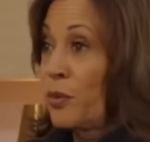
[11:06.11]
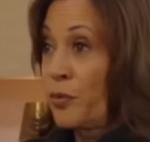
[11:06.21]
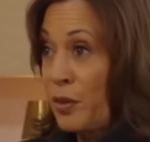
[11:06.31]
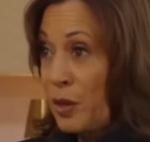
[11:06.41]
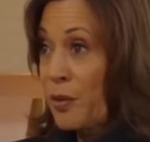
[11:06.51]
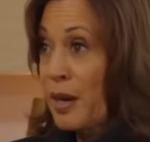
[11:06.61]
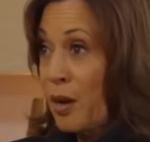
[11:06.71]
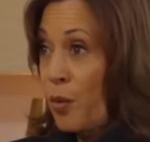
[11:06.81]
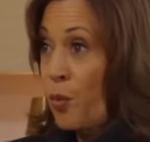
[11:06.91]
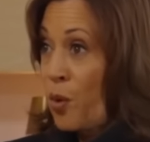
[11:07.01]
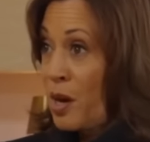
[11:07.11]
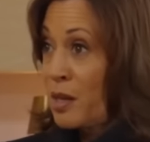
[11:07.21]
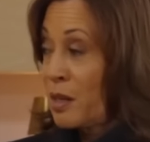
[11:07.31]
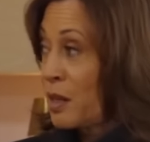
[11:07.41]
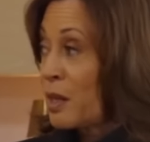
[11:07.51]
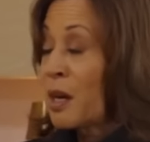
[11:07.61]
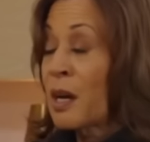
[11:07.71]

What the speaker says: figure out, one,